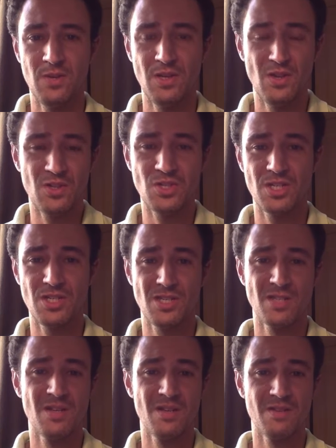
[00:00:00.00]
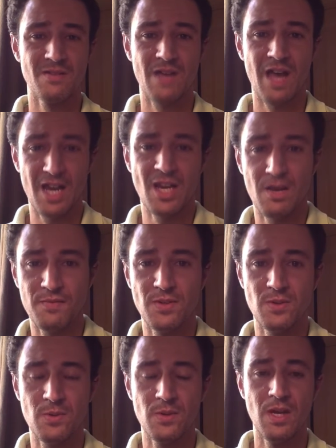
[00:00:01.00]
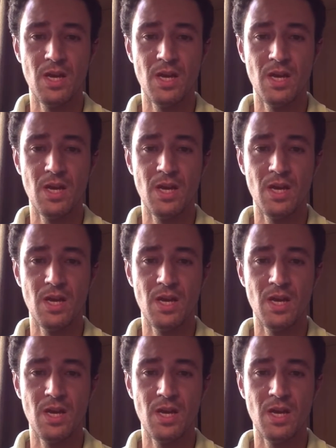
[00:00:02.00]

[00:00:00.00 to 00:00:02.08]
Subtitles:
not just I love you.